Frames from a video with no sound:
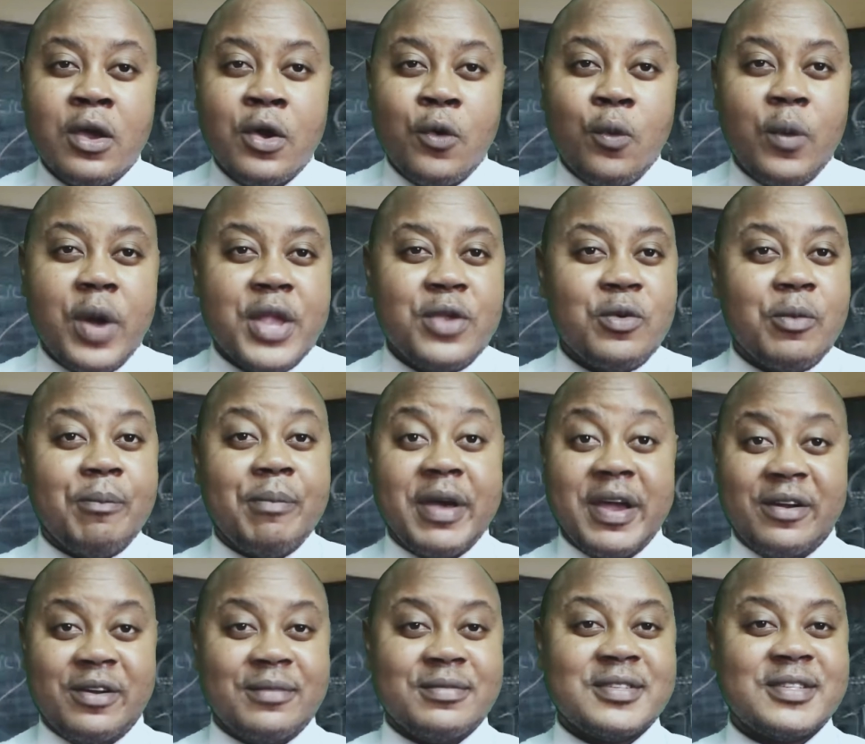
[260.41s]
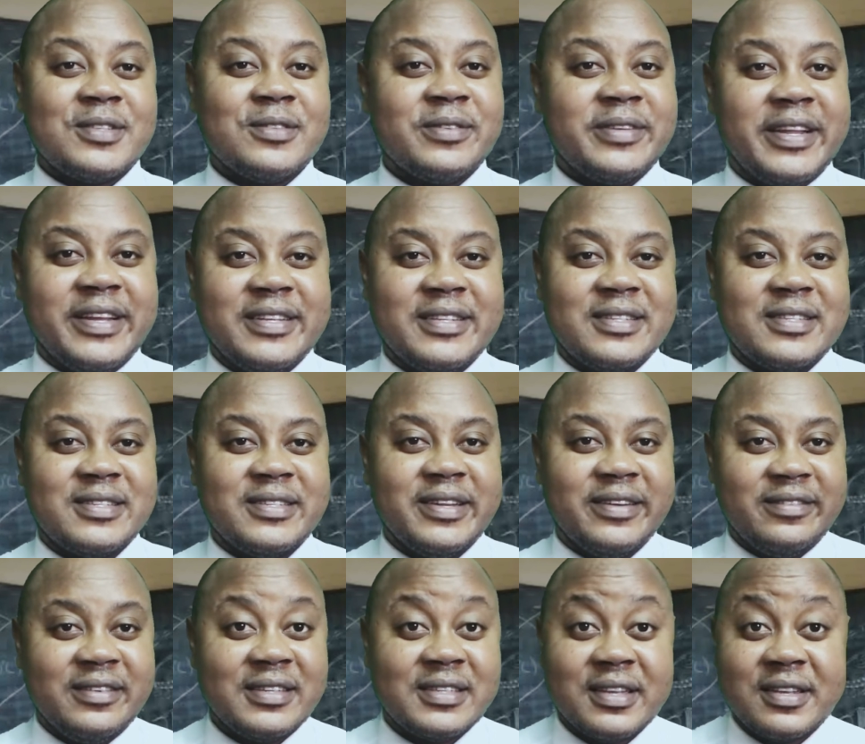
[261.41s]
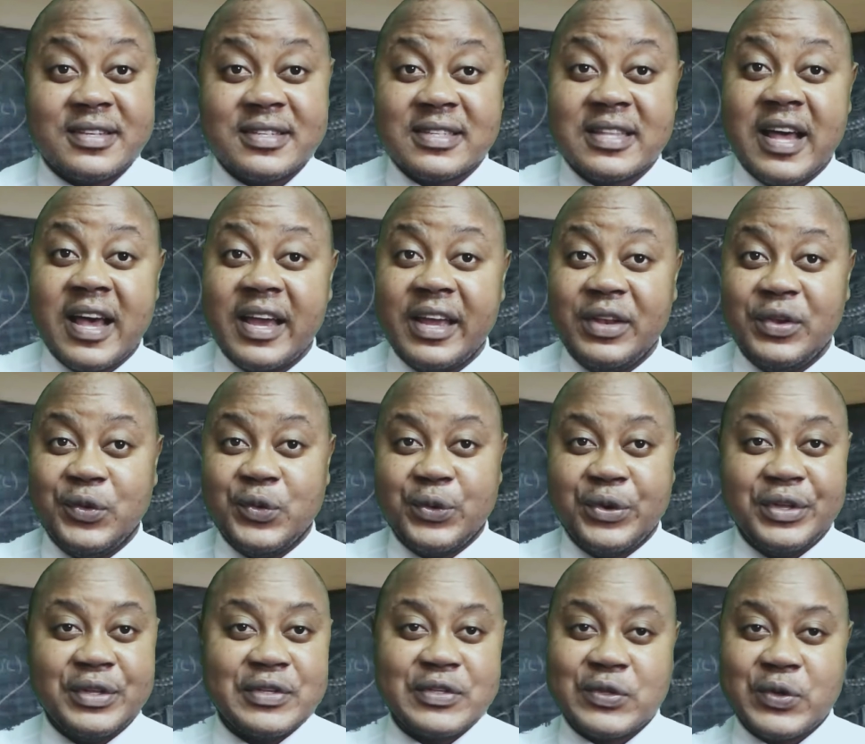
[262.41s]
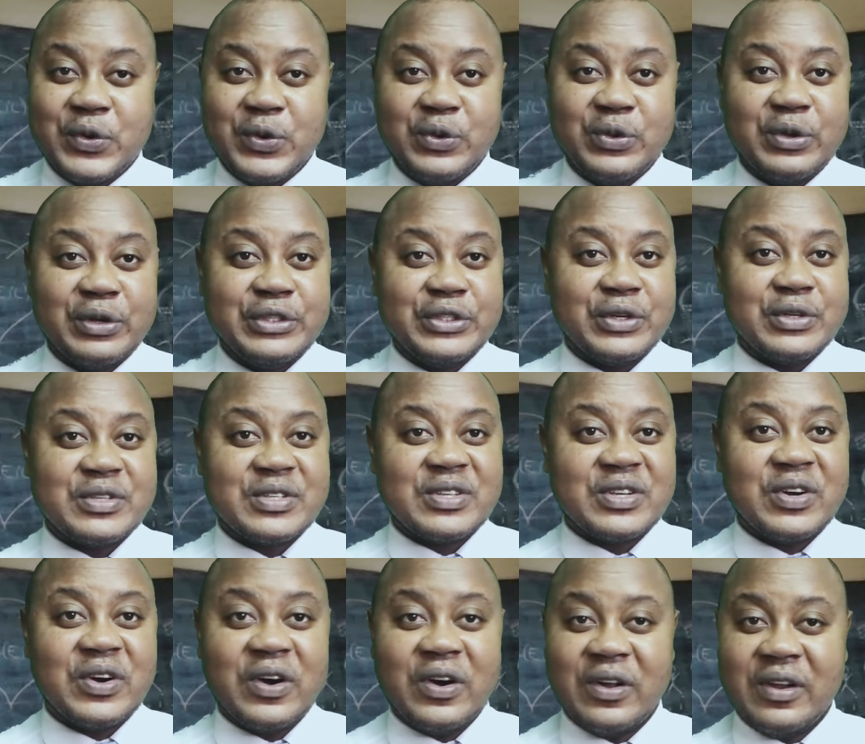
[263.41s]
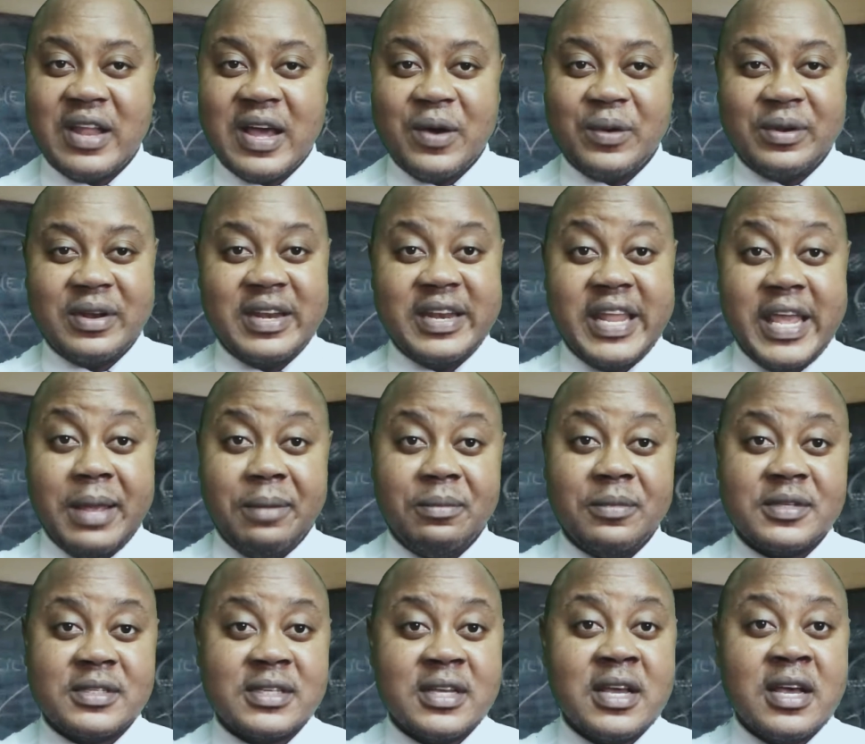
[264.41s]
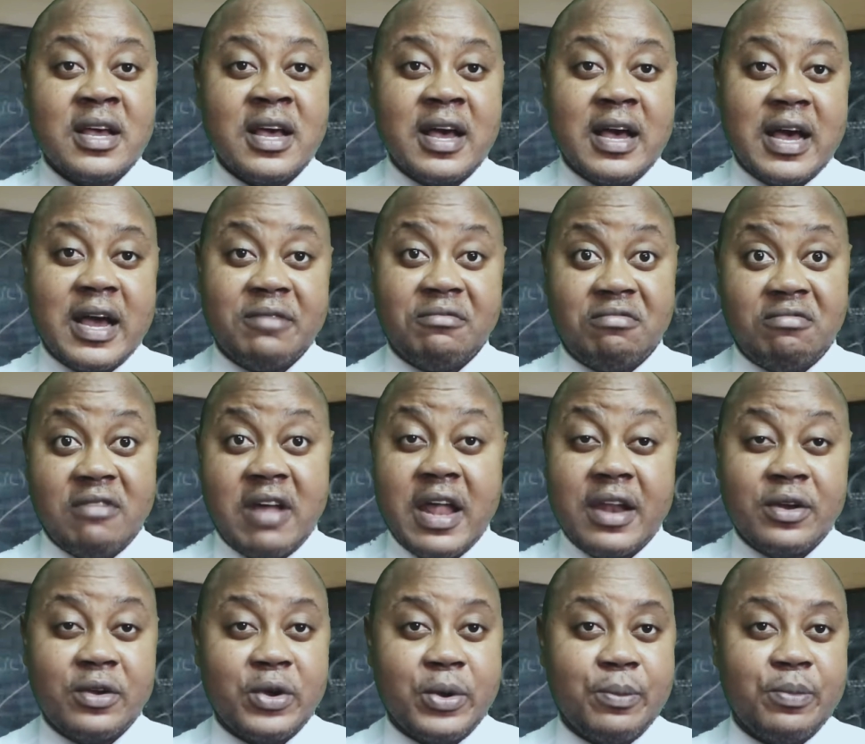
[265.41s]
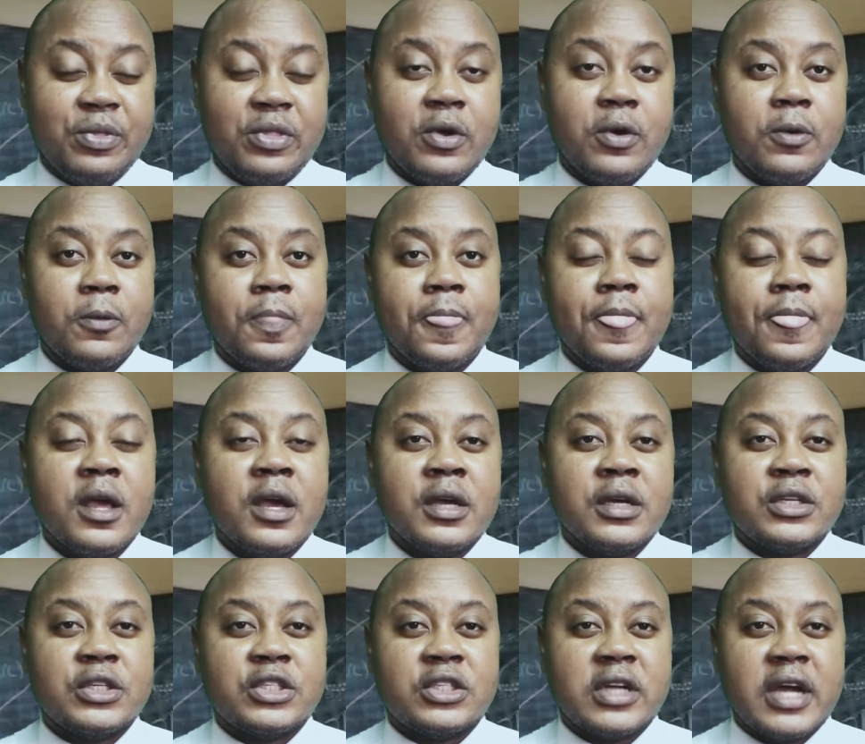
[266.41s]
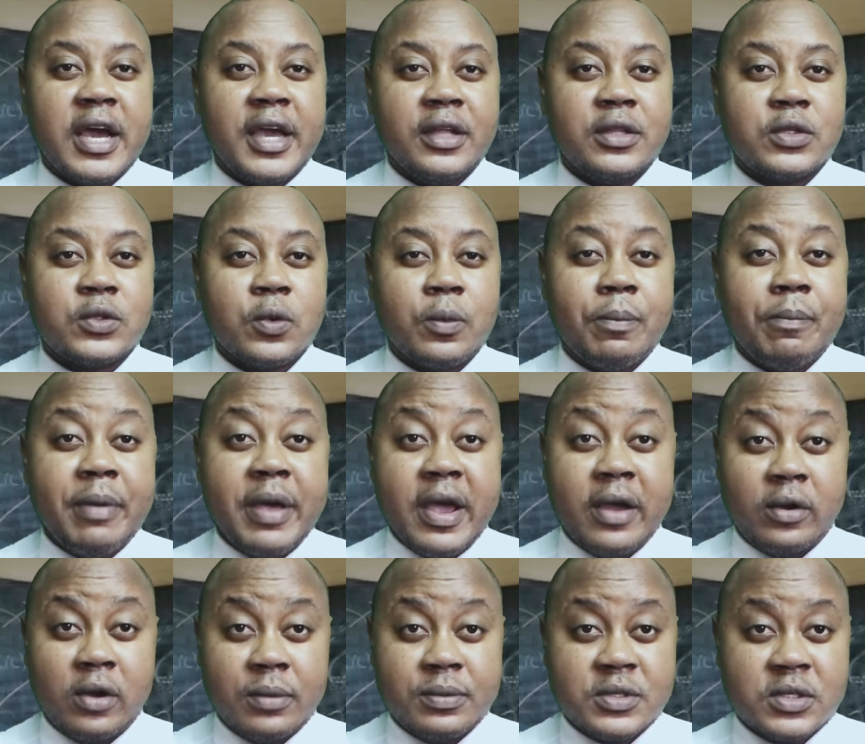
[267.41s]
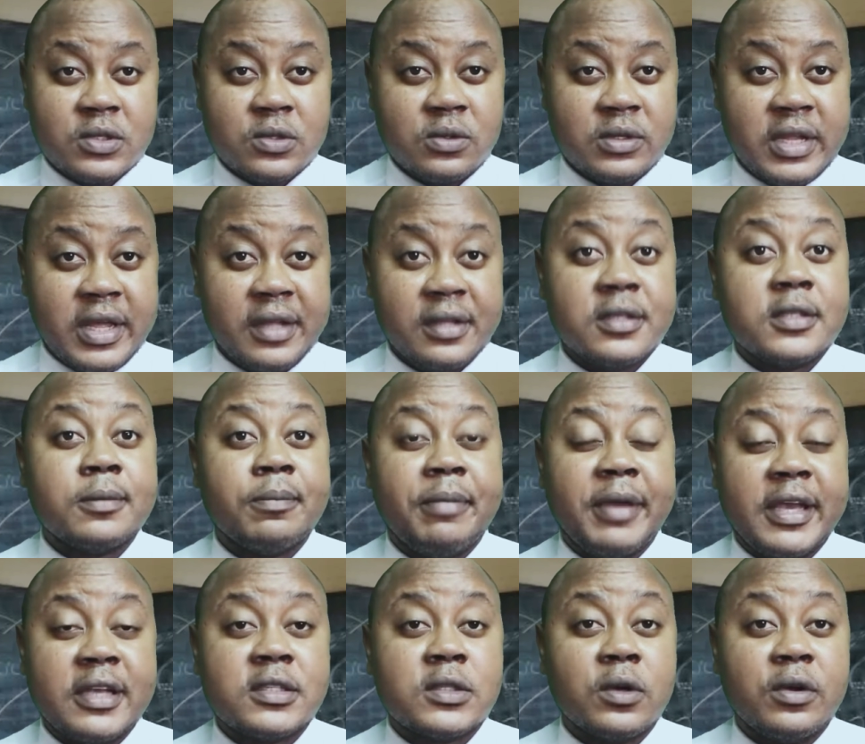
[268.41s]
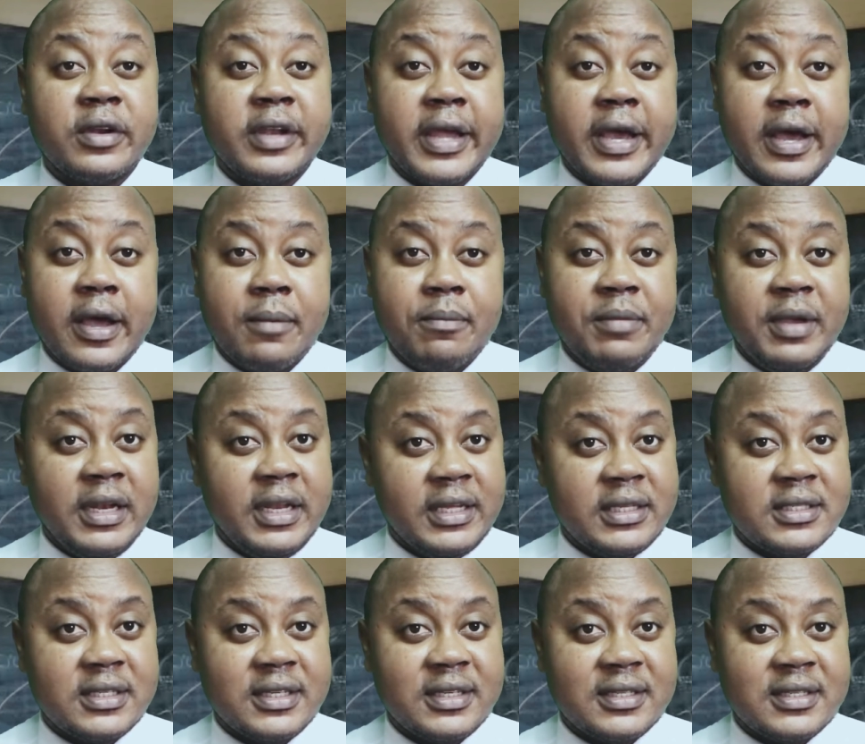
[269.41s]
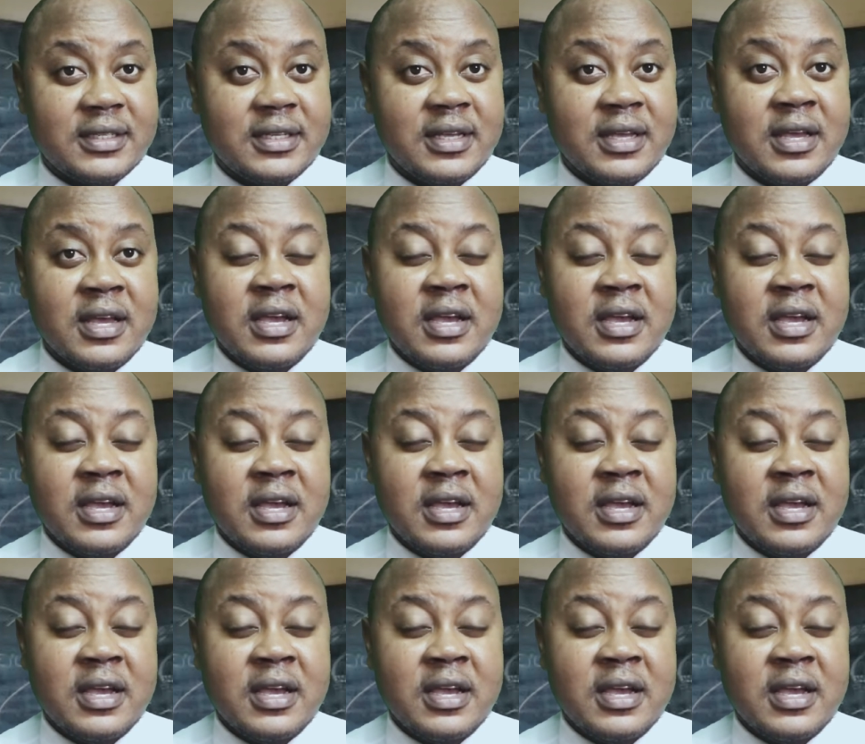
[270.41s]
When you pair up students, there is a style in doing so. You don't just call out names at random. No, try to pair up students based on their abilities.